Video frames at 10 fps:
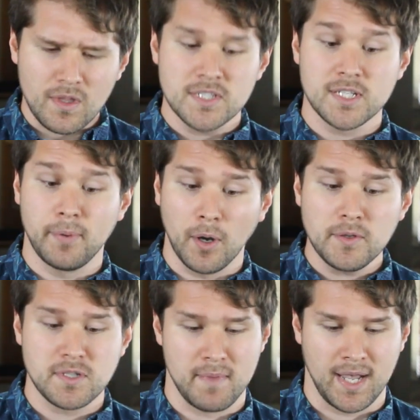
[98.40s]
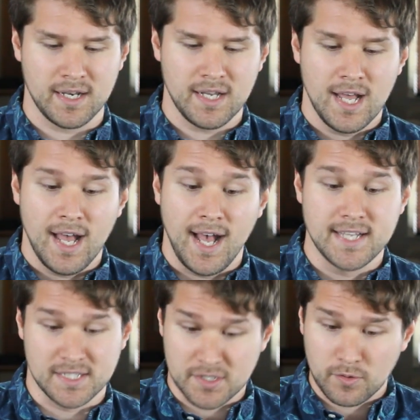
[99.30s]
suppose a man
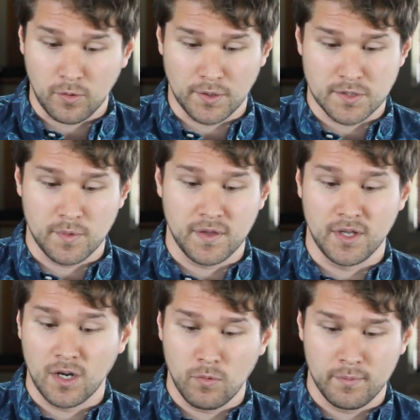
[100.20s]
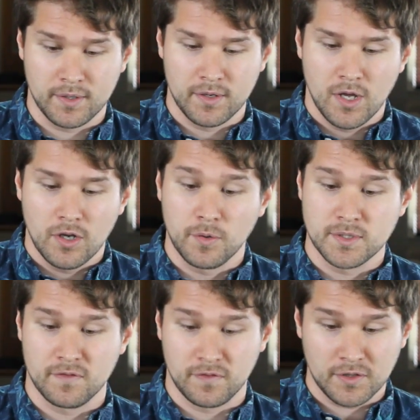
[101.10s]
has intercourse with a young woman who
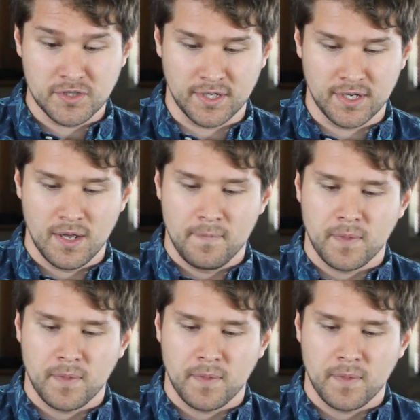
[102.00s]
is a virgin,